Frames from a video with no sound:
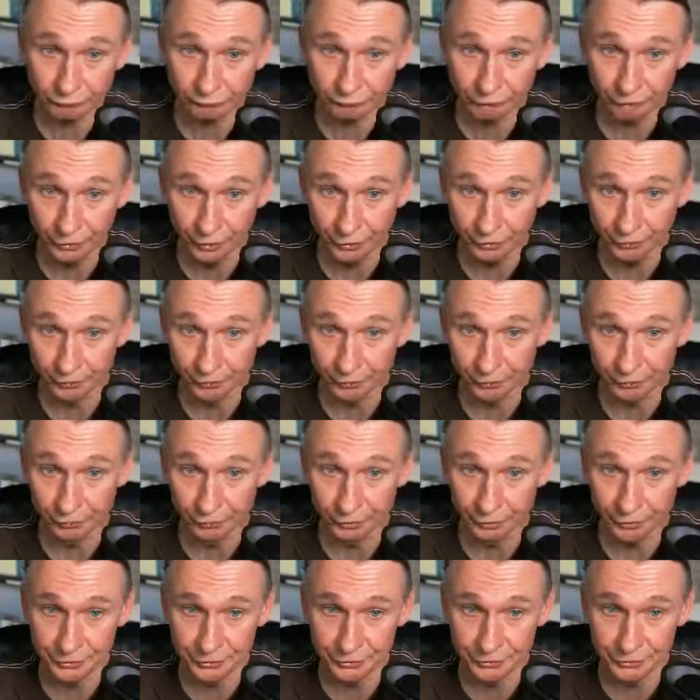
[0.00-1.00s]
You
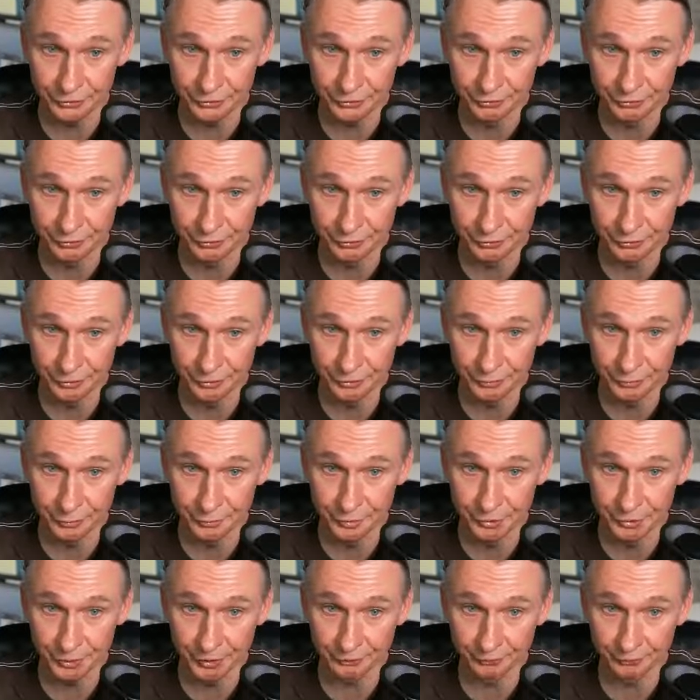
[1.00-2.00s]
can see the USB
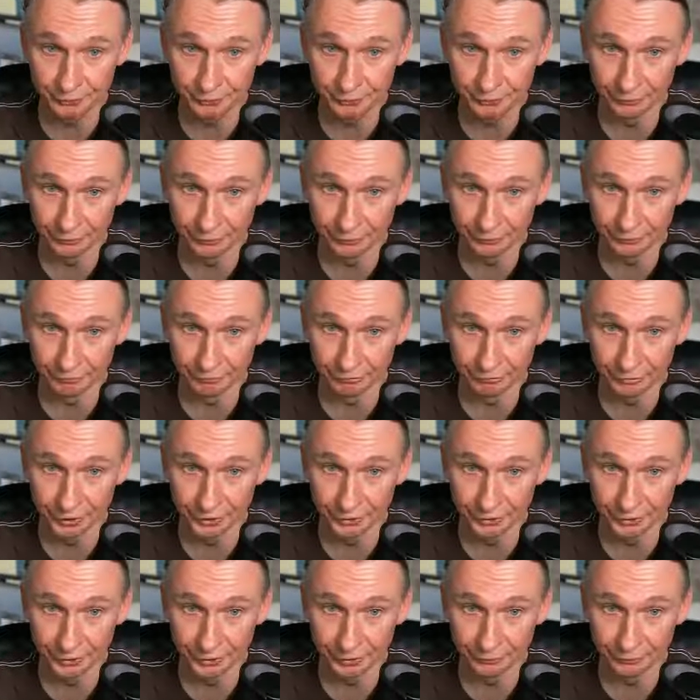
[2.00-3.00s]
header, the
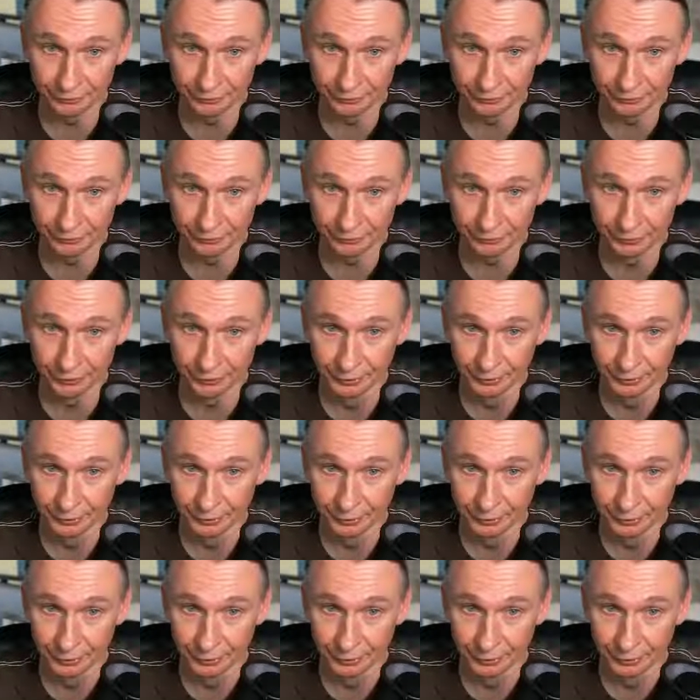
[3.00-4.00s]
fan header,
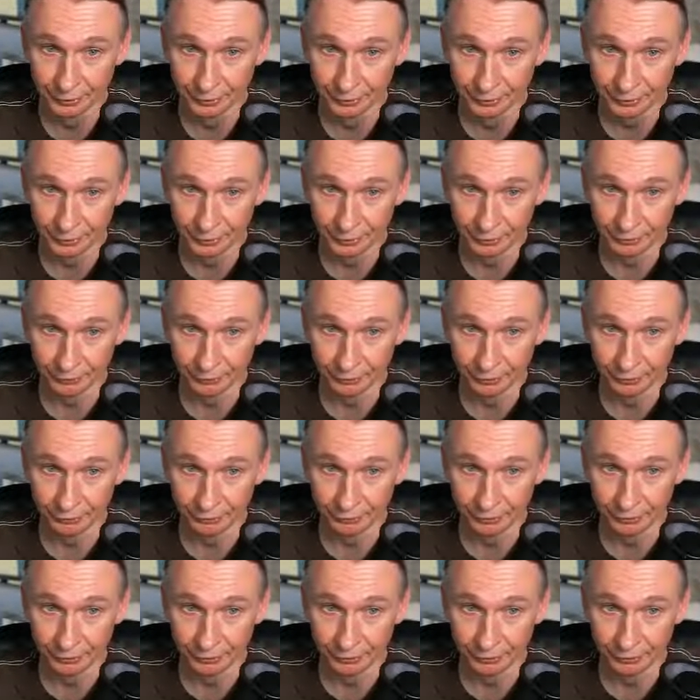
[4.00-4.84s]
and here the